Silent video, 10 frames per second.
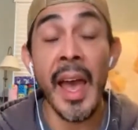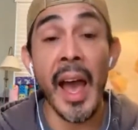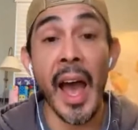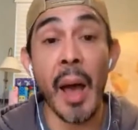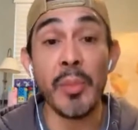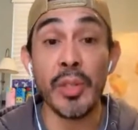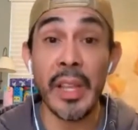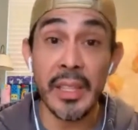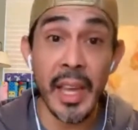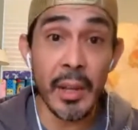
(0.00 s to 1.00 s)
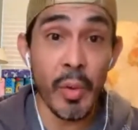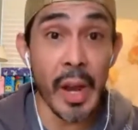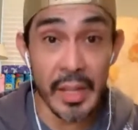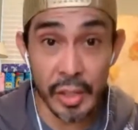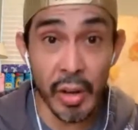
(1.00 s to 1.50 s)
Um, so that's kind of where
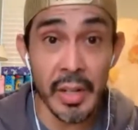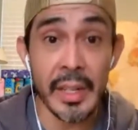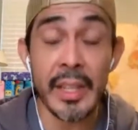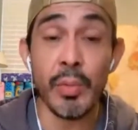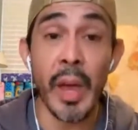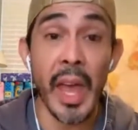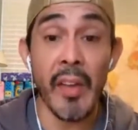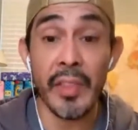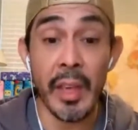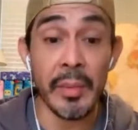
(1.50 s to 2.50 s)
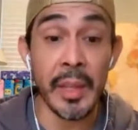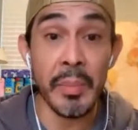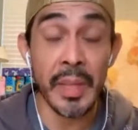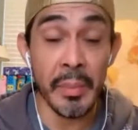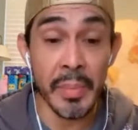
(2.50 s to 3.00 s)
I started. That's why I have the the,
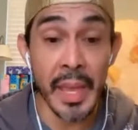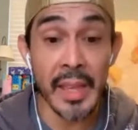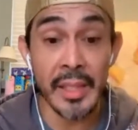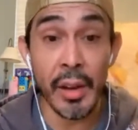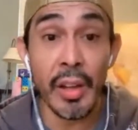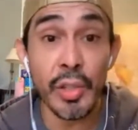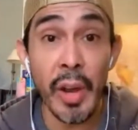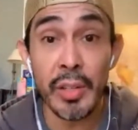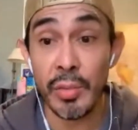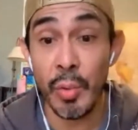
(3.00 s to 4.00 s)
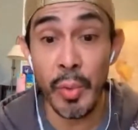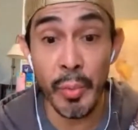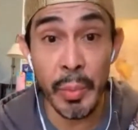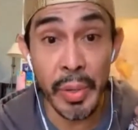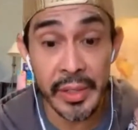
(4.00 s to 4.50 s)
the BSN entourage. So we,
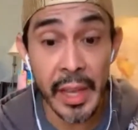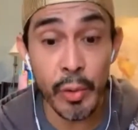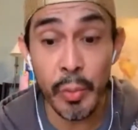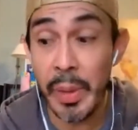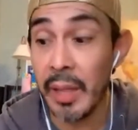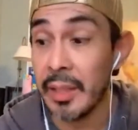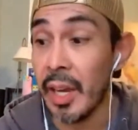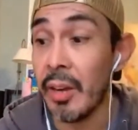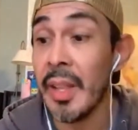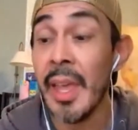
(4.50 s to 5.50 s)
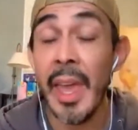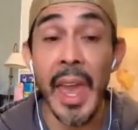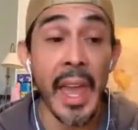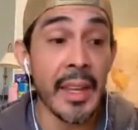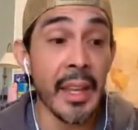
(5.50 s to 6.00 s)
we, put that group out there,
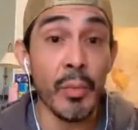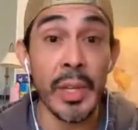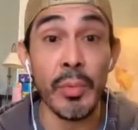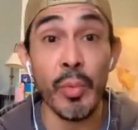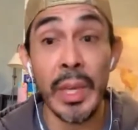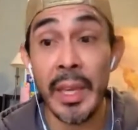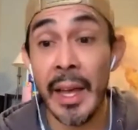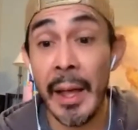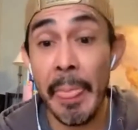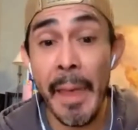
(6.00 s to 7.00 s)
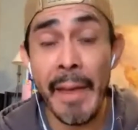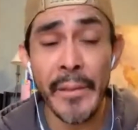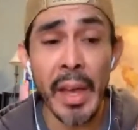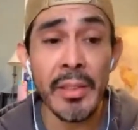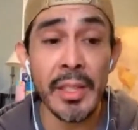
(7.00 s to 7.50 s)
and then we we uh, I
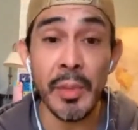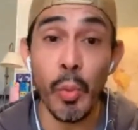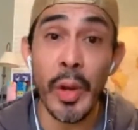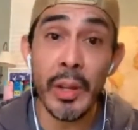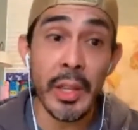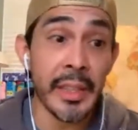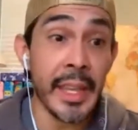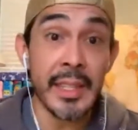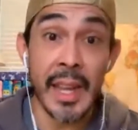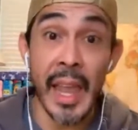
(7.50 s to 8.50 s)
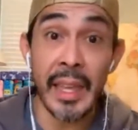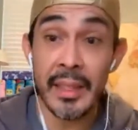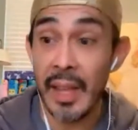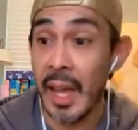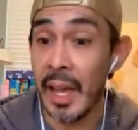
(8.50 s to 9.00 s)
found something. What are the things that I
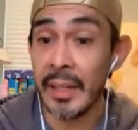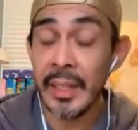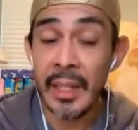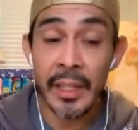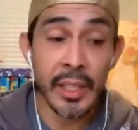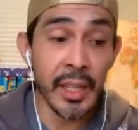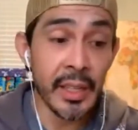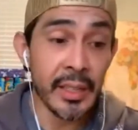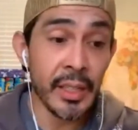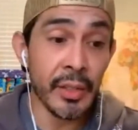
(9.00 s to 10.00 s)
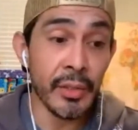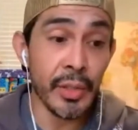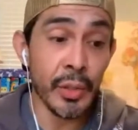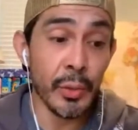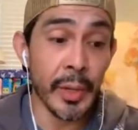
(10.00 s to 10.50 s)
can uh, to to
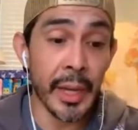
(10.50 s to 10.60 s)
to